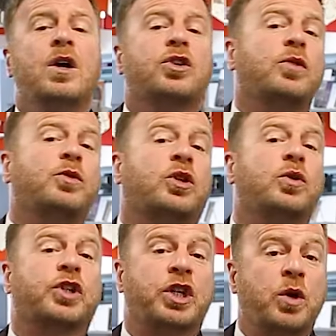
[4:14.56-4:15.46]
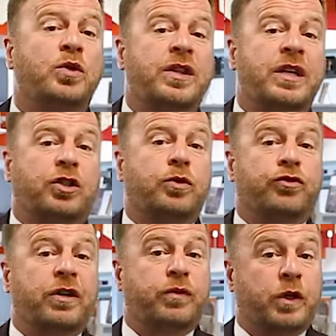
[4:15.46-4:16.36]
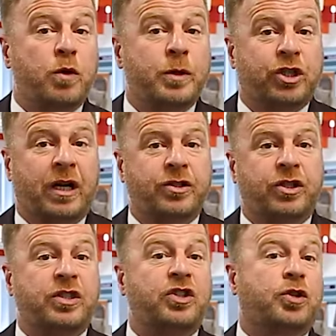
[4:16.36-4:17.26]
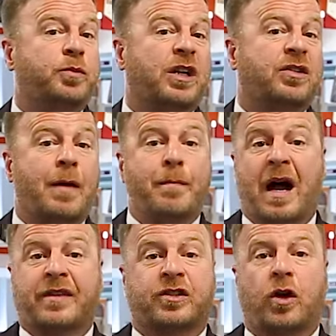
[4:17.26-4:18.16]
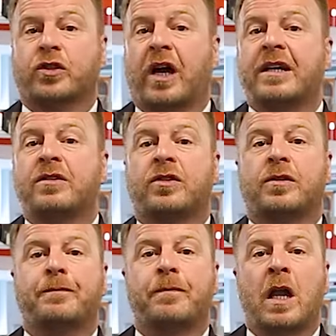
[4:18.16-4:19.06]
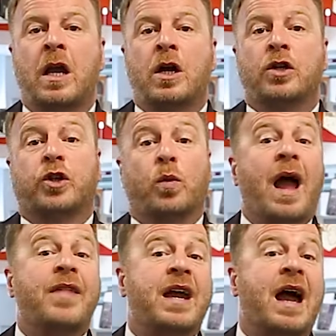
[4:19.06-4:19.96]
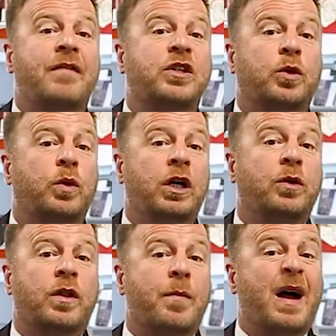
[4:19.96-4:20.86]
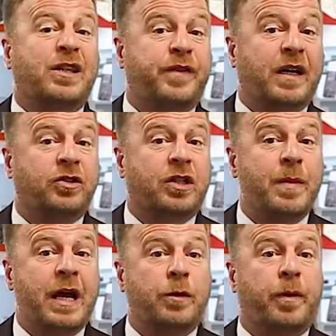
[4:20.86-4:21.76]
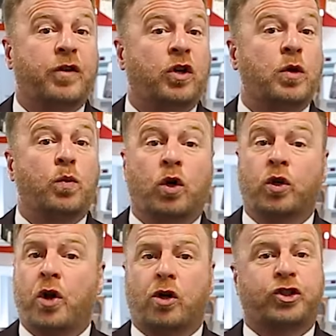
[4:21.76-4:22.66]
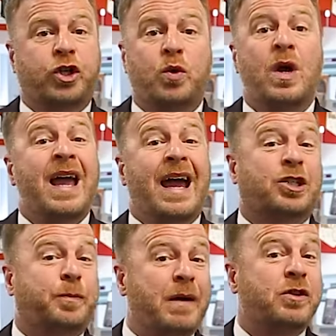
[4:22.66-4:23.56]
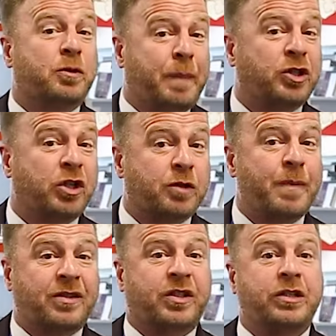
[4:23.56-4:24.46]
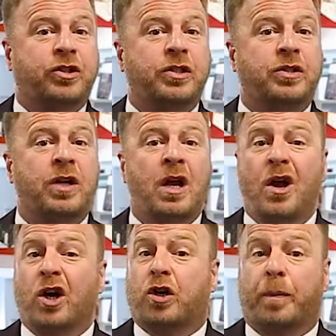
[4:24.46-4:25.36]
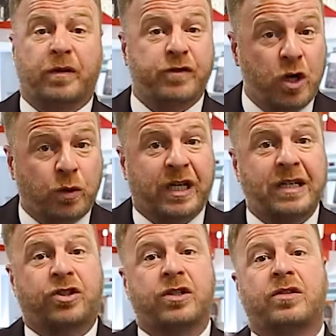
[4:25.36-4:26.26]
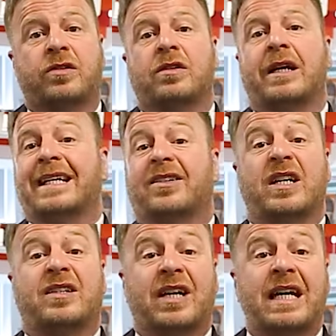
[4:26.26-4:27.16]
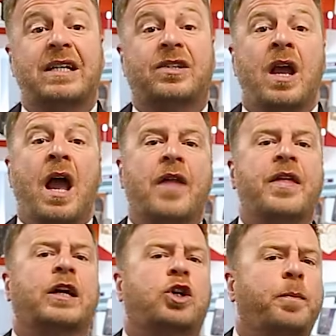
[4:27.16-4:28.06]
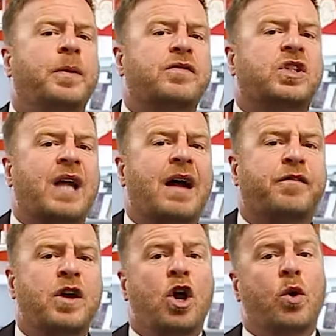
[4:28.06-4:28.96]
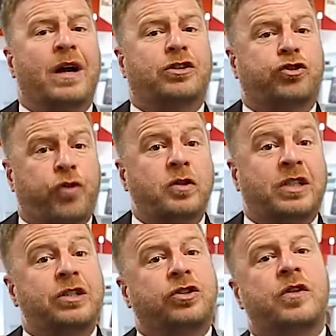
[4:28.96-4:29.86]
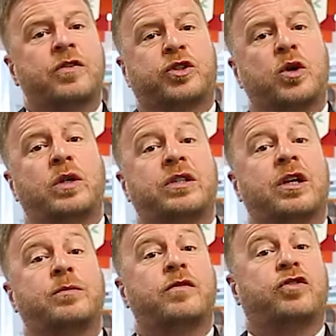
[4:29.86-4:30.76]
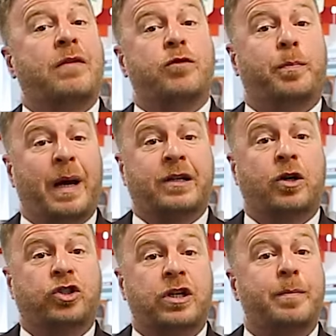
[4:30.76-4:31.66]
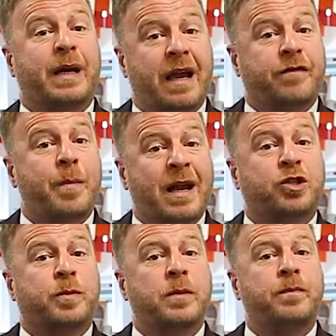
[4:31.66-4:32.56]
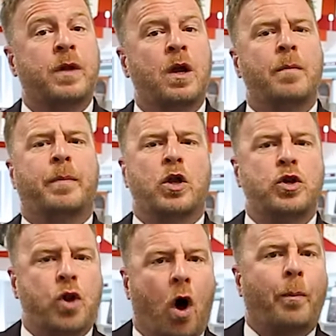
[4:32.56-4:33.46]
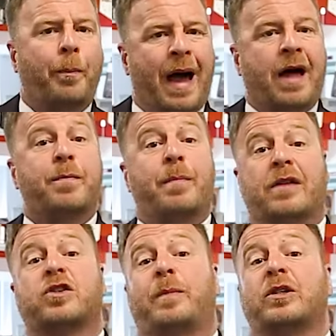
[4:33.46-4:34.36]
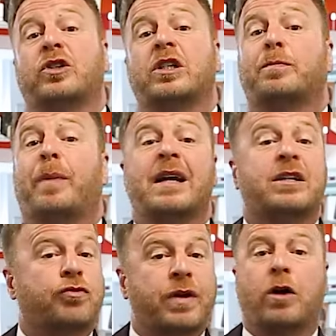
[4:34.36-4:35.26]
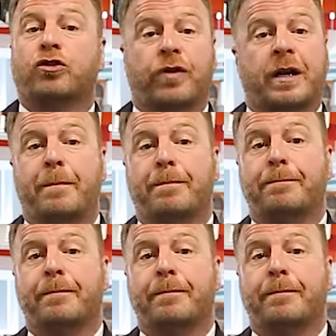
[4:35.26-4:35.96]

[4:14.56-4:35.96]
Some schools are using this to address recruitment challenges in subjects like maths or science. So where they are having to work with a maths faculty made up of only 1 or 2 experienced specialist maths teachers, a couple of new teachers, ECTs, and then a couple of staff who are strong teachers in the school in terms of general pedagogy and behaviour management, but not maths specialists by degree or training.